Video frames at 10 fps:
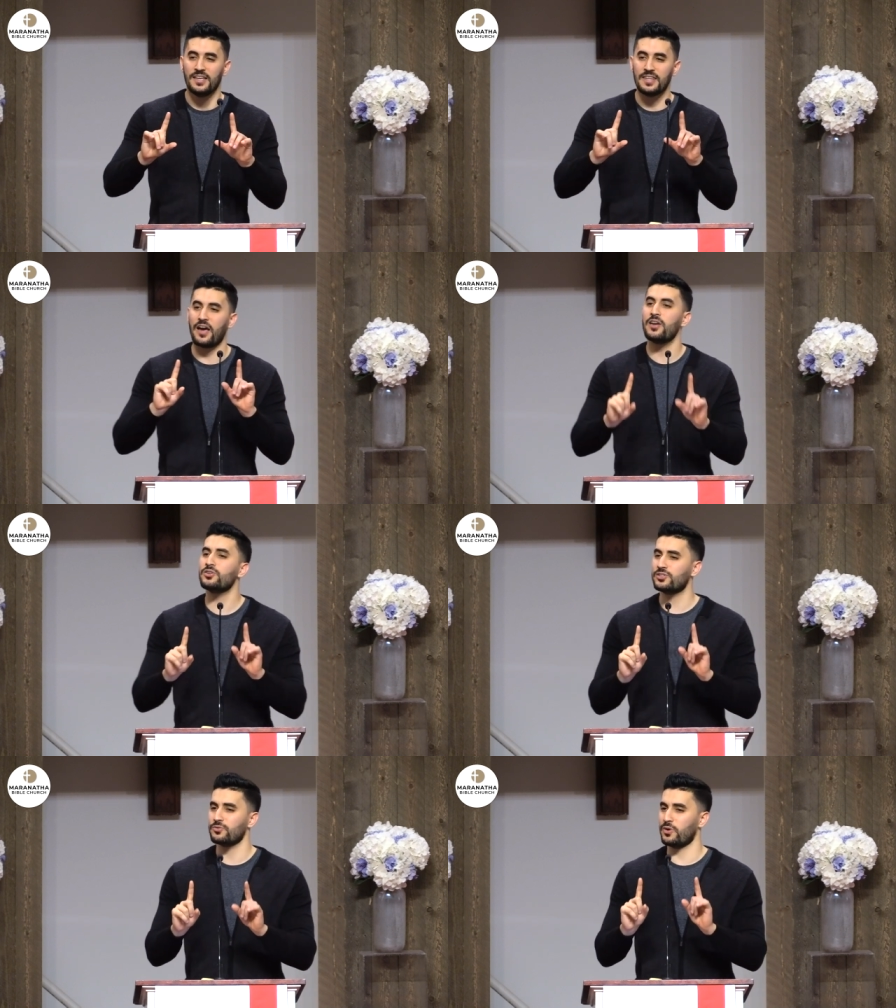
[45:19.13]
Now,
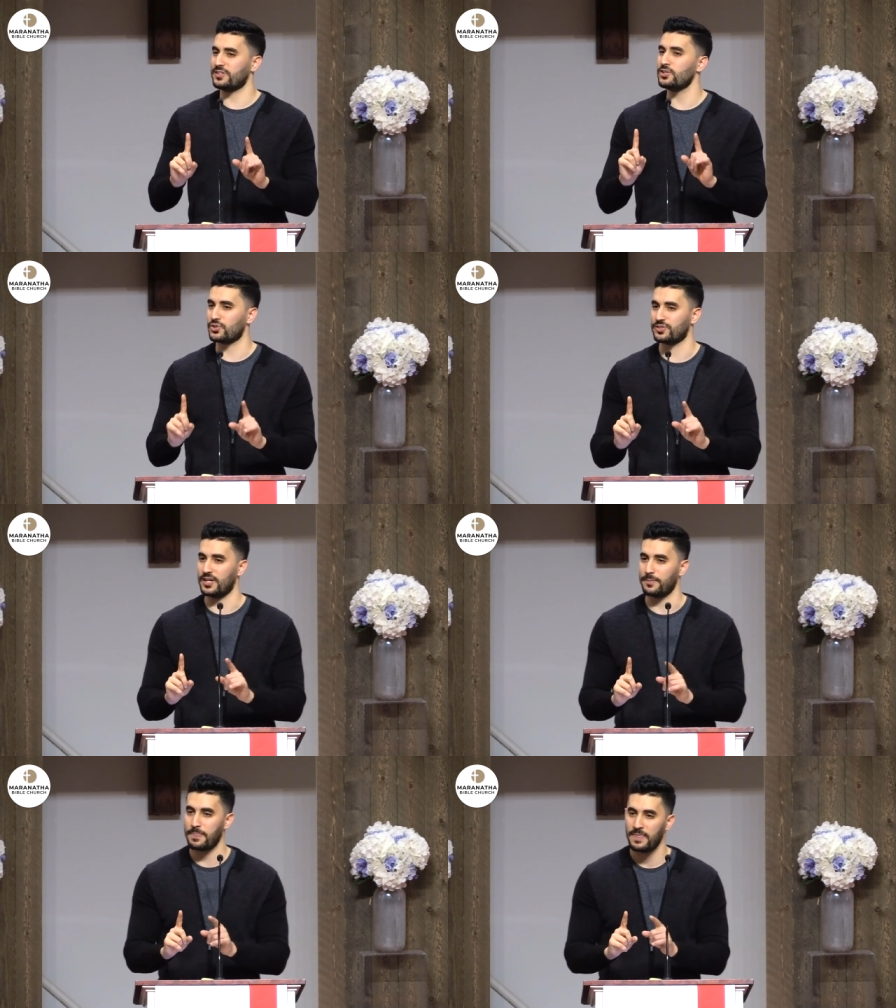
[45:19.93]
here's what's
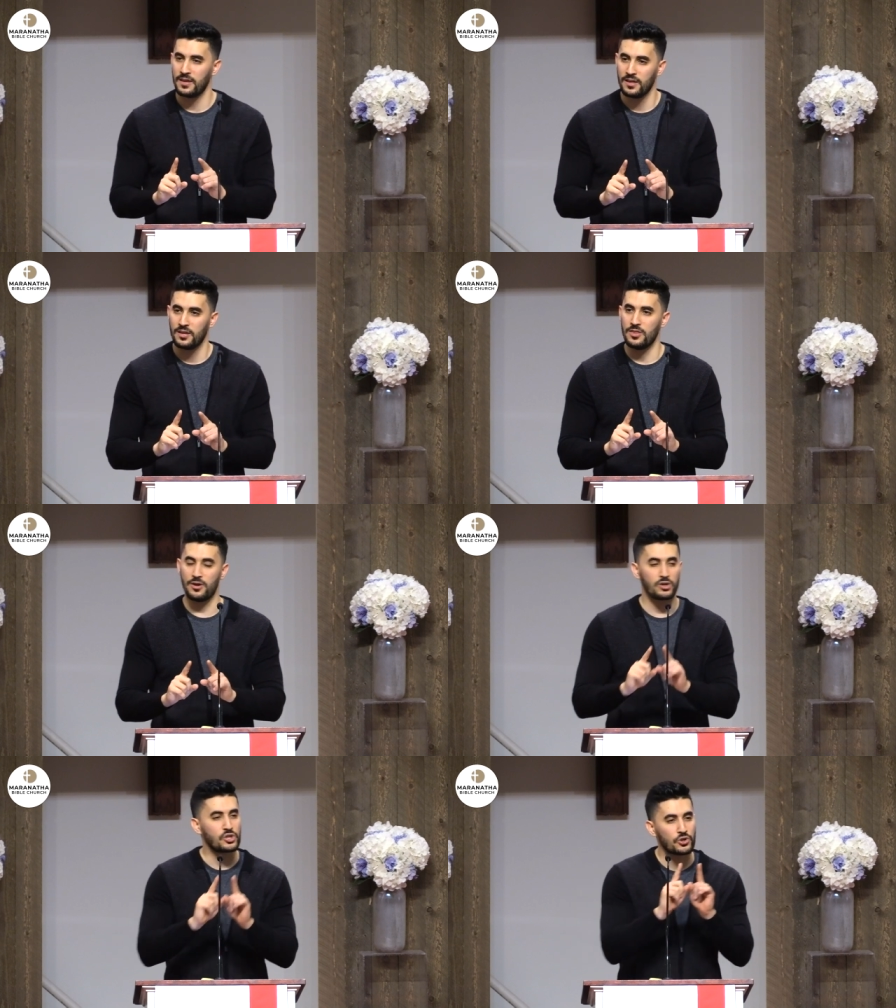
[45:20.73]
interesting
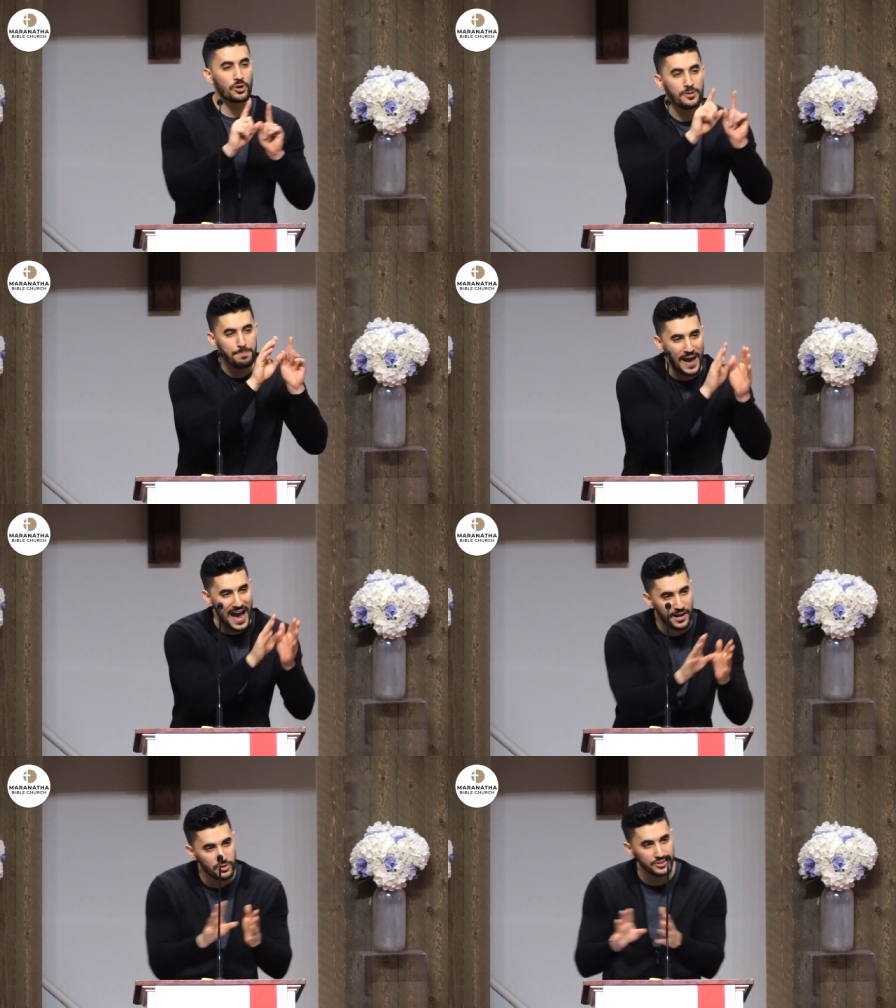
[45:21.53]
there are certain
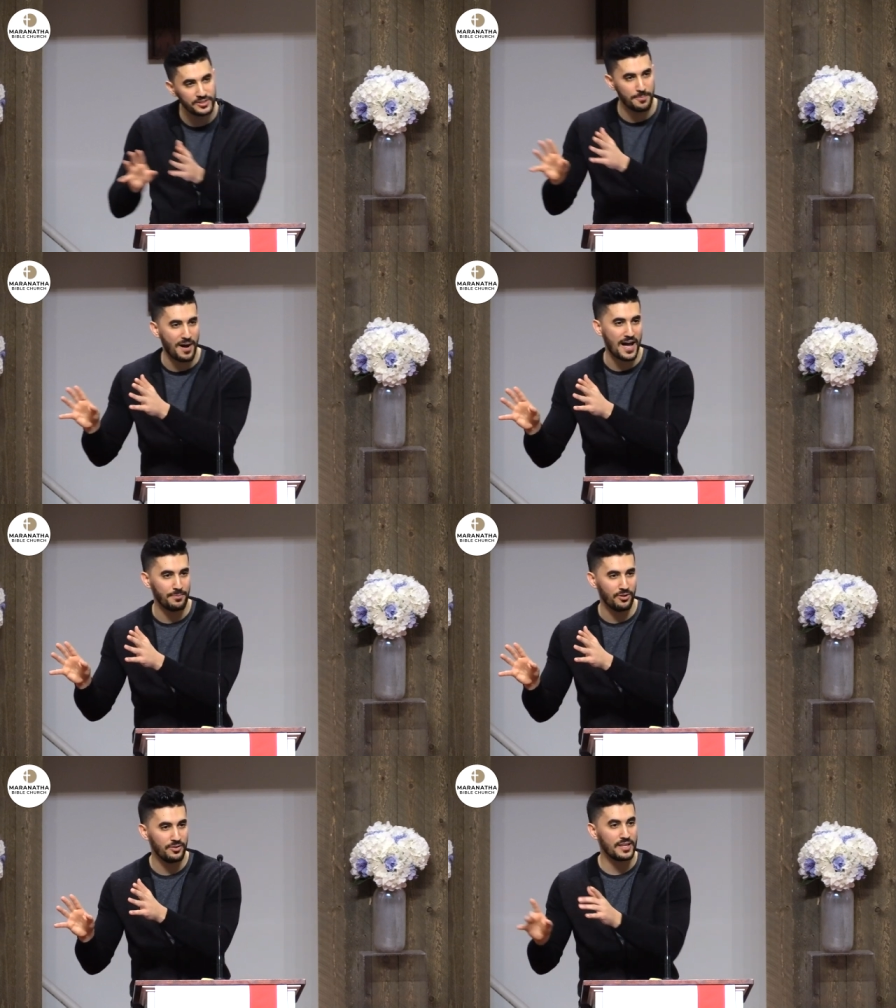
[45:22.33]
patterns in the
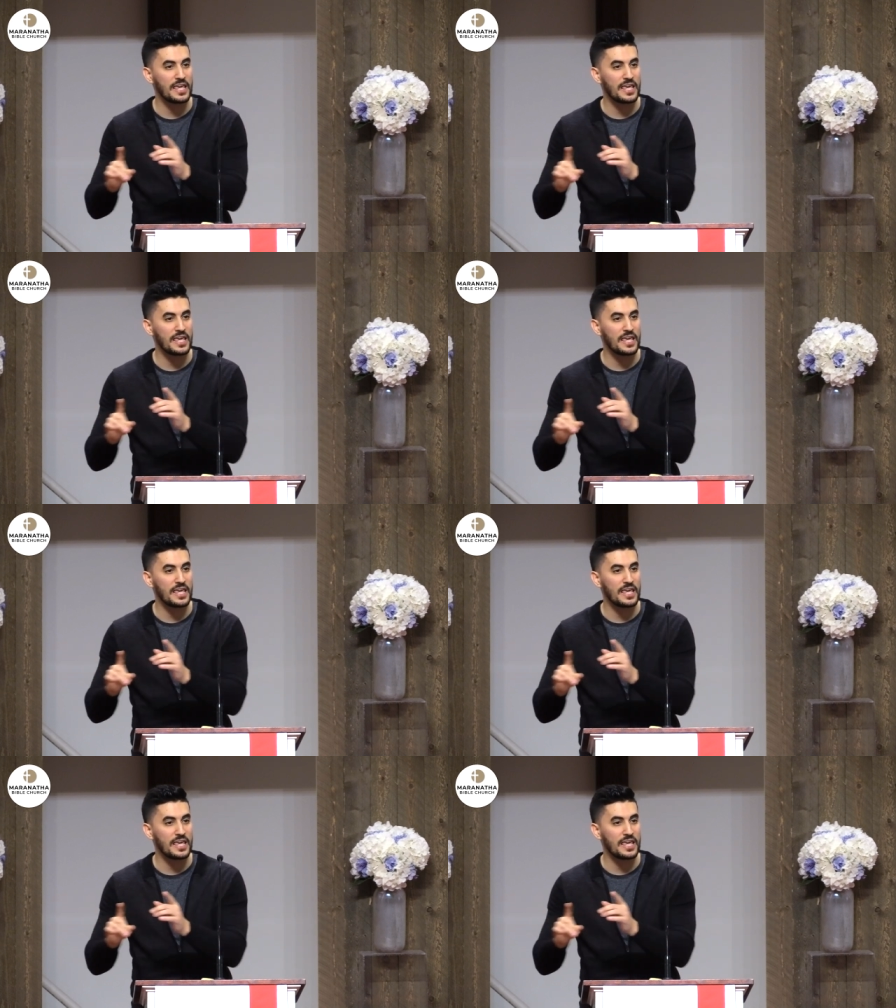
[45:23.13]
Bible,